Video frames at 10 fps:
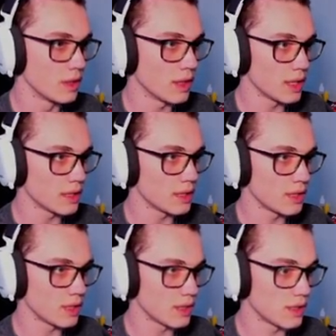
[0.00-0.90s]
That's
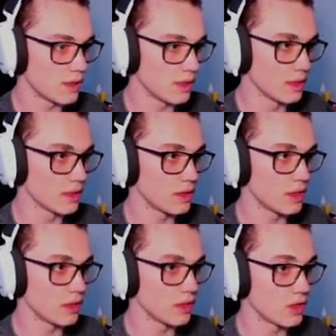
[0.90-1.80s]
just
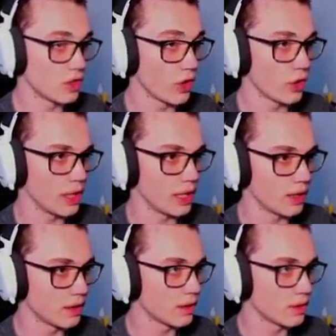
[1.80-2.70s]

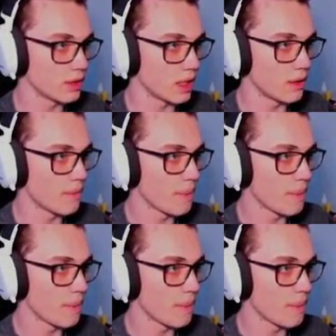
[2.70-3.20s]
concerning. Okay.